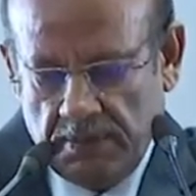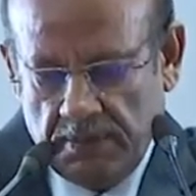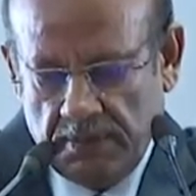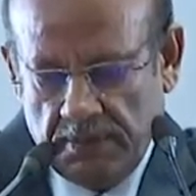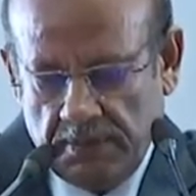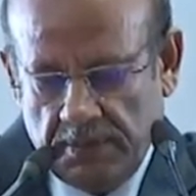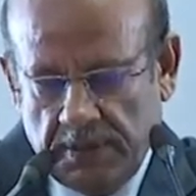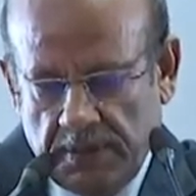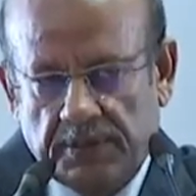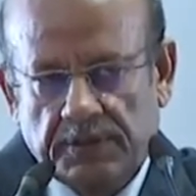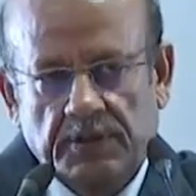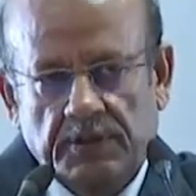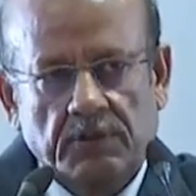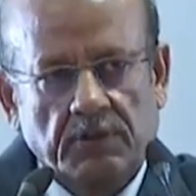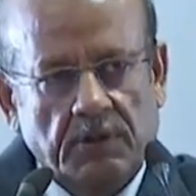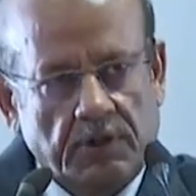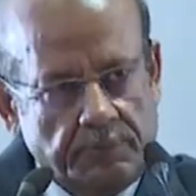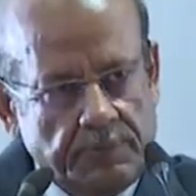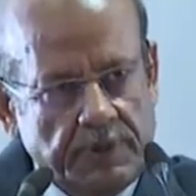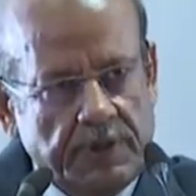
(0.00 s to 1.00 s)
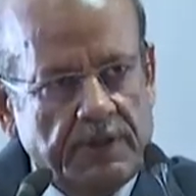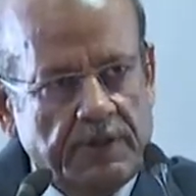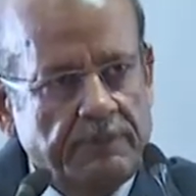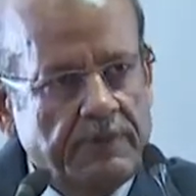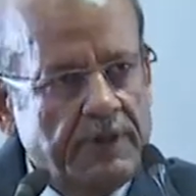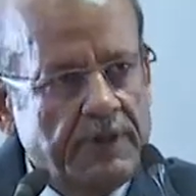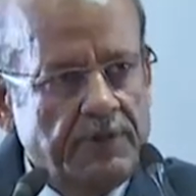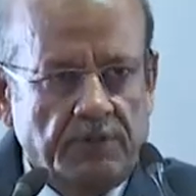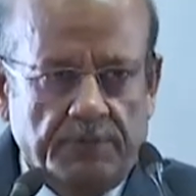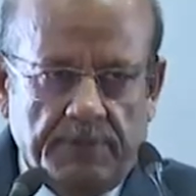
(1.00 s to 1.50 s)
And in the corporate
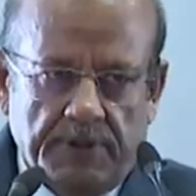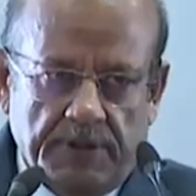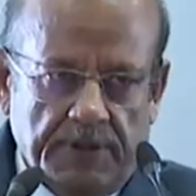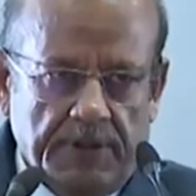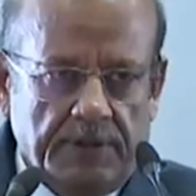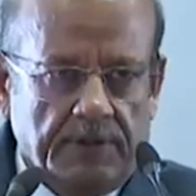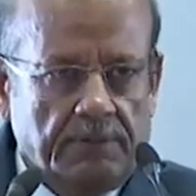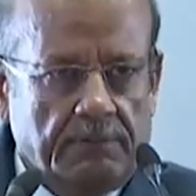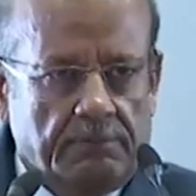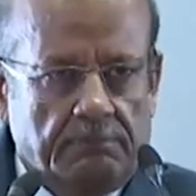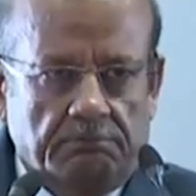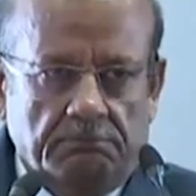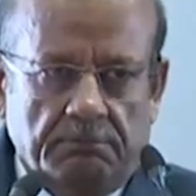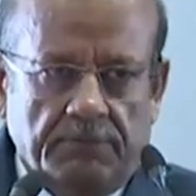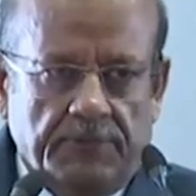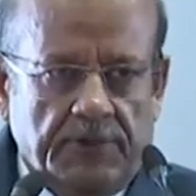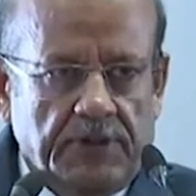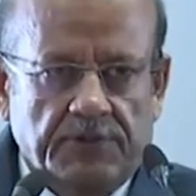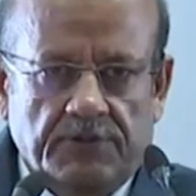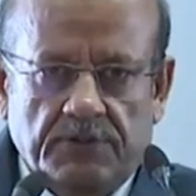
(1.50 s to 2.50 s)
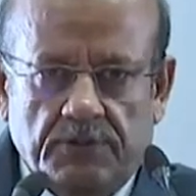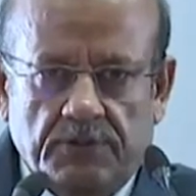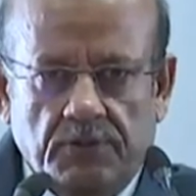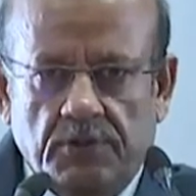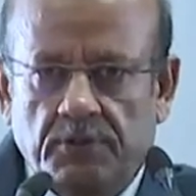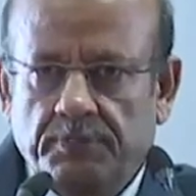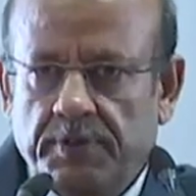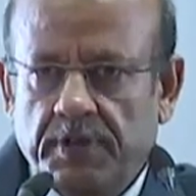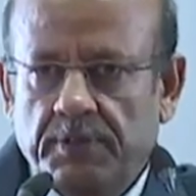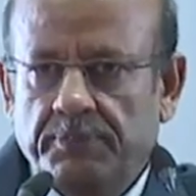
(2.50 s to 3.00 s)
world, you may get, yes,
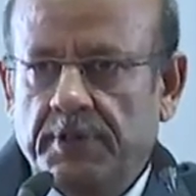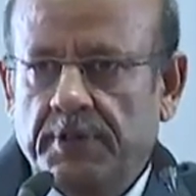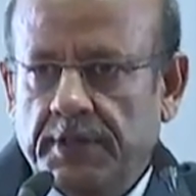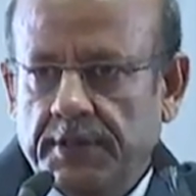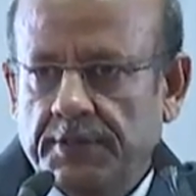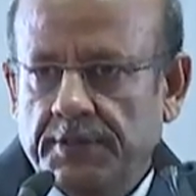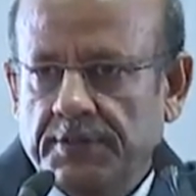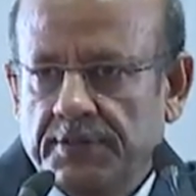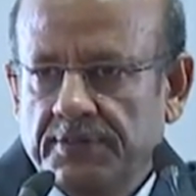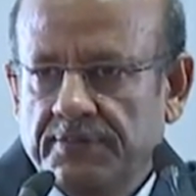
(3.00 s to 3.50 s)
good pay packet.